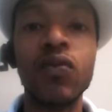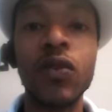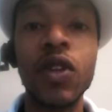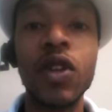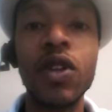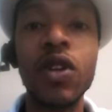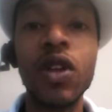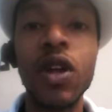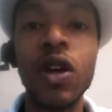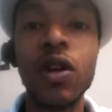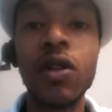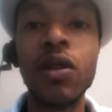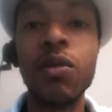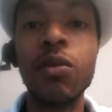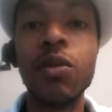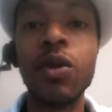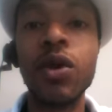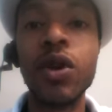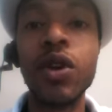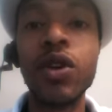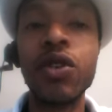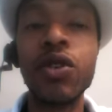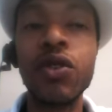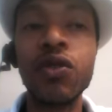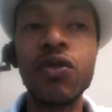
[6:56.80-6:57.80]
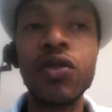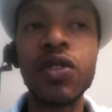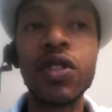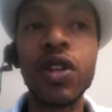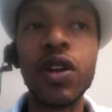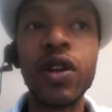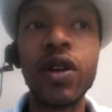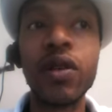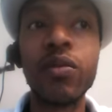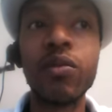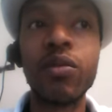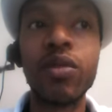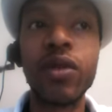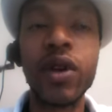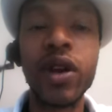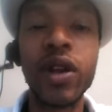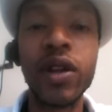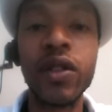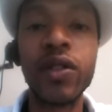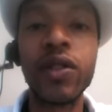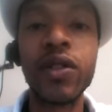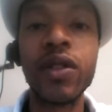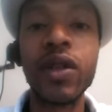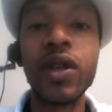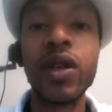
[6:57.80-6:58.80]
you know, the more you do certain
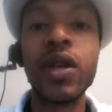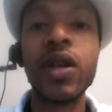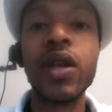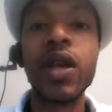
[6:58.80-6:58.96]
breath